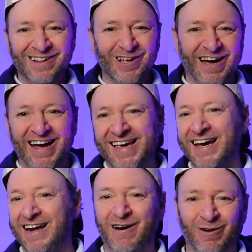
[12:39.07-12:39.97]
Look, I
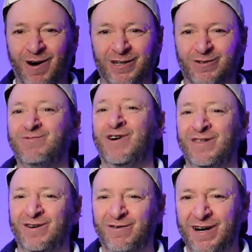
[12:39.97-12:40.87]
kid. Aaron Rodgers is one
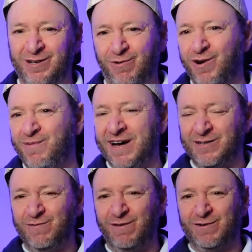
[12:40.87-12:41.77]
of the greatest quarterbacks
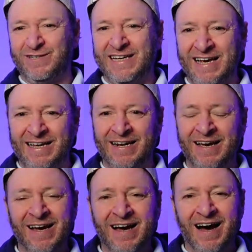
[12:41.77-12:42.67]
you've ever seen
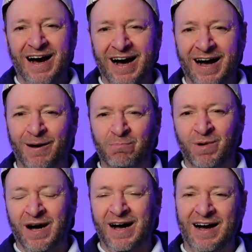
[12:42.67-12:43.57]
um,
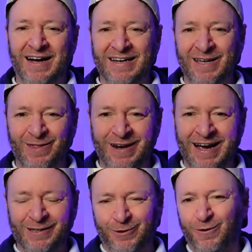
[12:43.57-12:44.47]
uh, in the
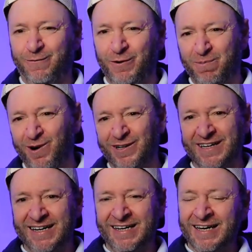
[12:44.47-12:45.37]
National Football
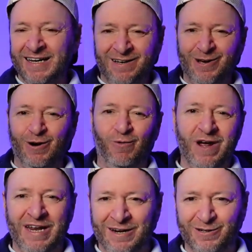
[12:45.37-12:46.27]
League. You know,
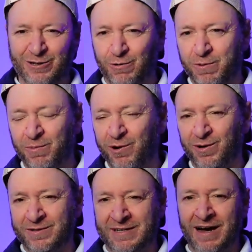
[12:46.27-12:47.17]
winning a Super
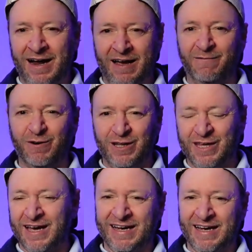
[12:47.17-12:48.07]
Bowl is not
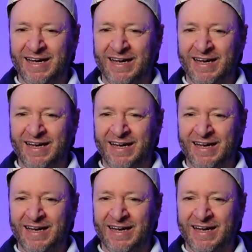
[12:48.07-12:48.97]
everything. It's, it's
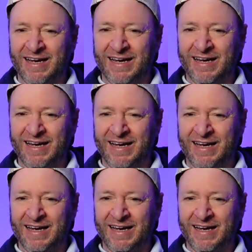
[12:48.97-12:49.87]
certainly hard to do,
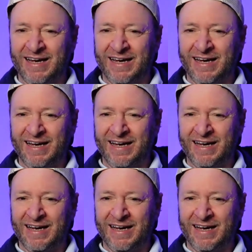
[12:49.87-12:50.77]
and it's definitely a
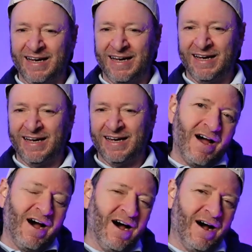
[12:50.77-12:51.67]
team effort
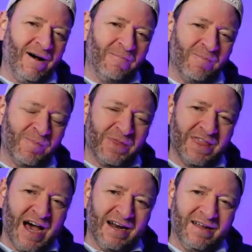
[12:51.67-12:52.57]
um,
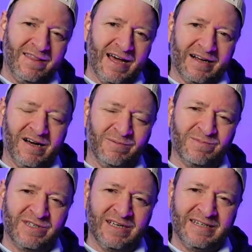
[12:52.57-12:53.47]
that that
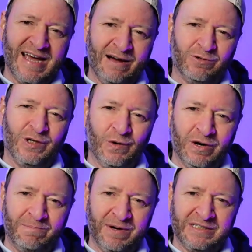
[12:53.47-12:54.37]
comes down to
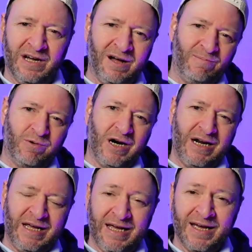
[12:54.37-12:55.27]
it. But Tom
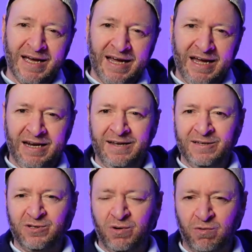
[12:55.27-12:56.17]
Brady, in
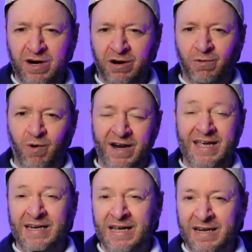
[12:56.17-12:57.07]
his career, when
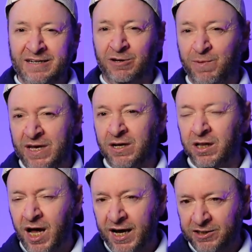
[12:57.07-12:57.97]
he needed to be
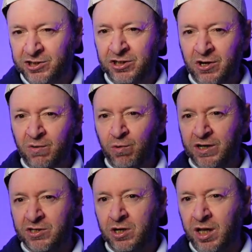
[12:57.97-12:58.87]
clutch,
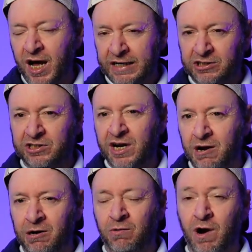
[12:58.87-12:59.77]
was clutch.
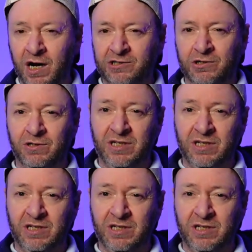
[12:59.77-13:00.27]
Aaron Rodgers,